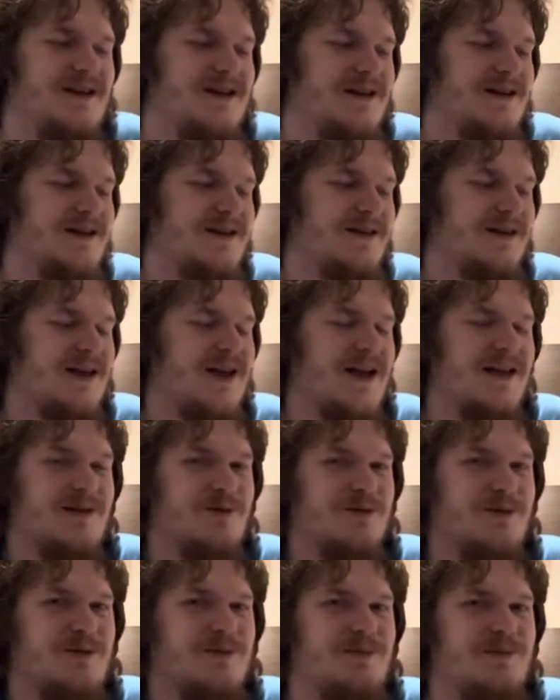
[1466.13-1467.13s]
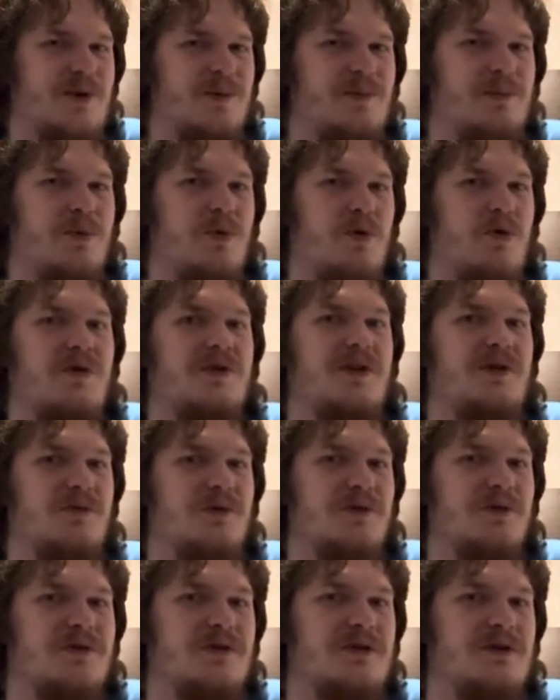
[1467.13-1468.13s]
Because again, it was a poorly
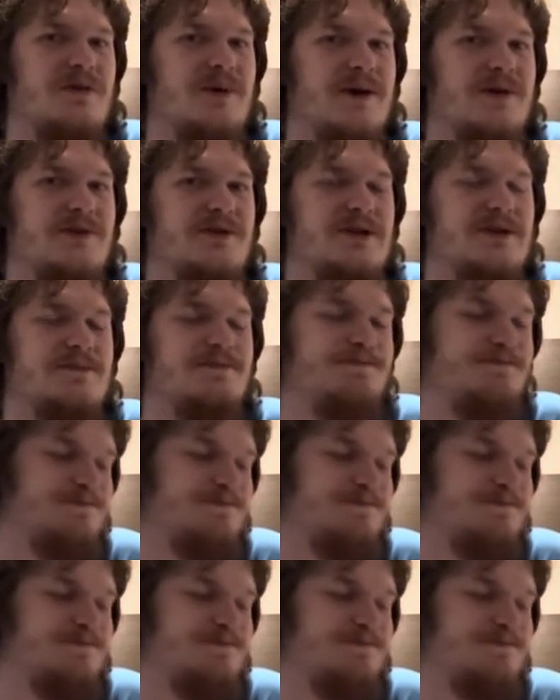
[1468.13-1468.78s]
worded question.